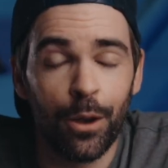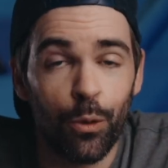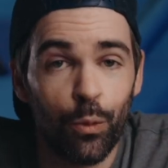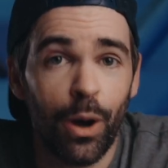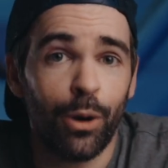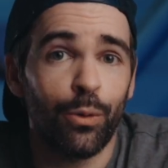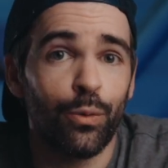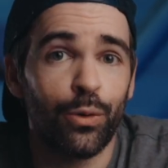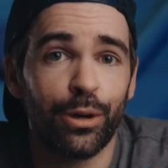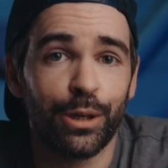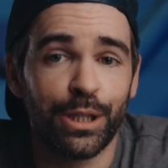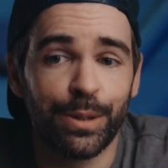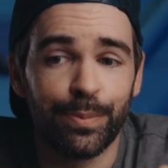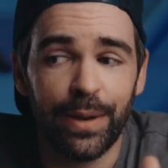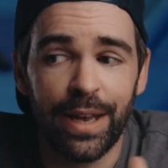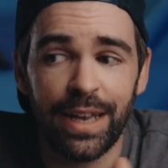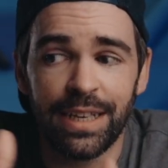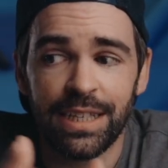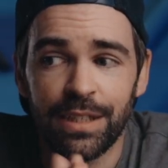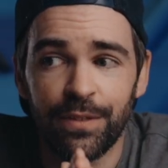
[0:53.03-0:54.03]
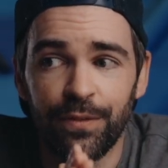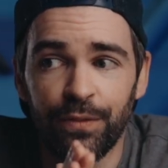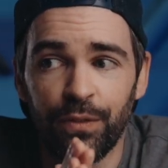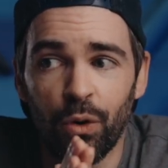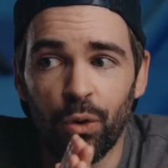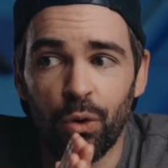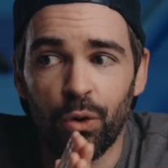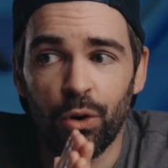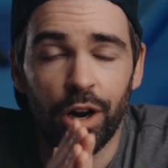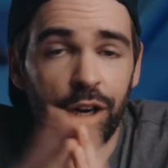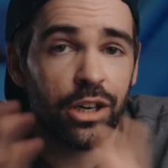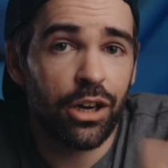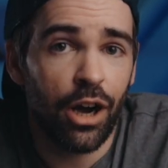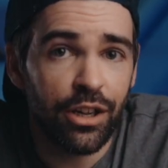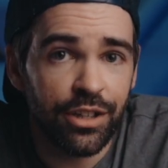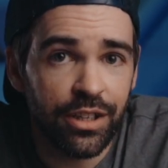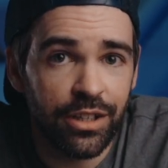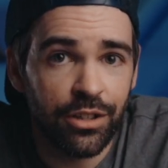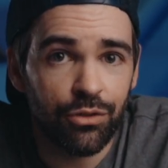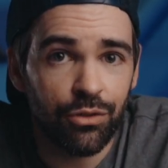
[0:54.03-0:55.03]
What works best for a
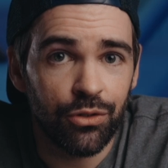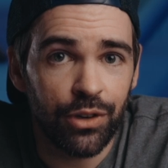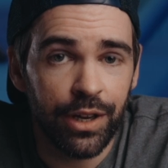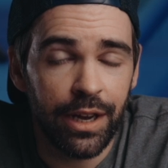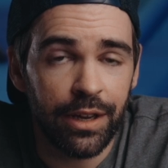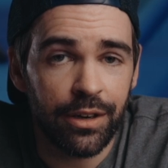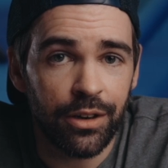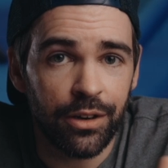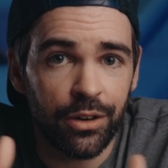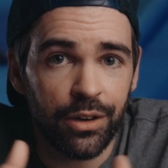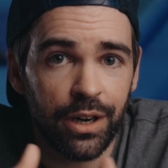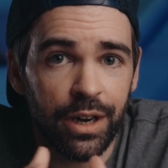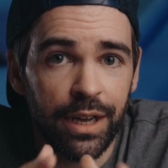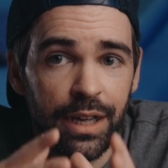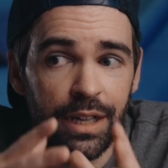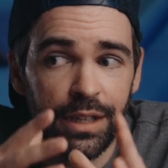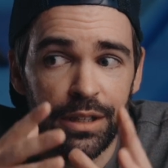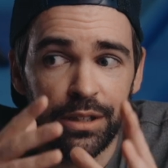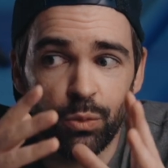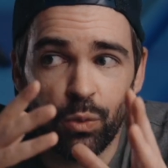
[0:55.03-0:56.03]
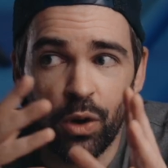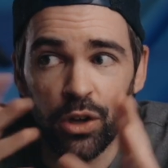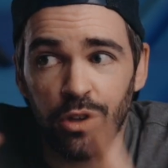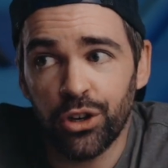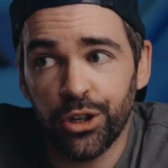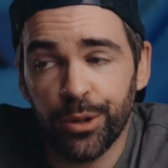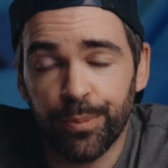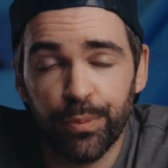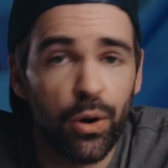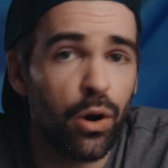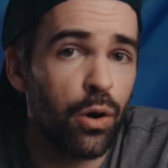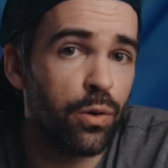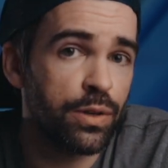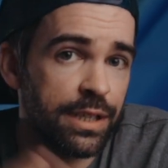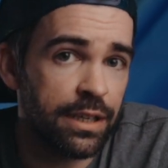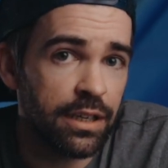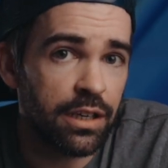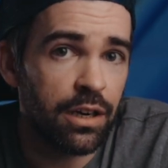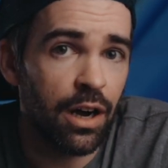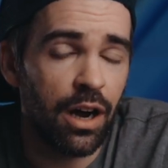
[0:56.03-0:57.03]
content creator and what are the
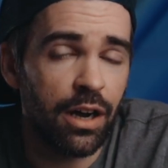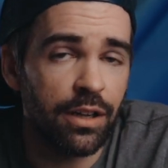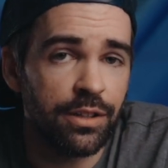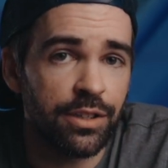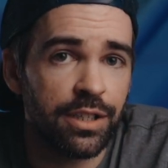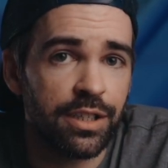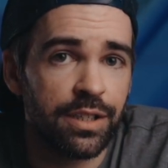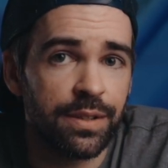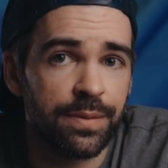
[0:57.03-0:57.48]
pros and cons?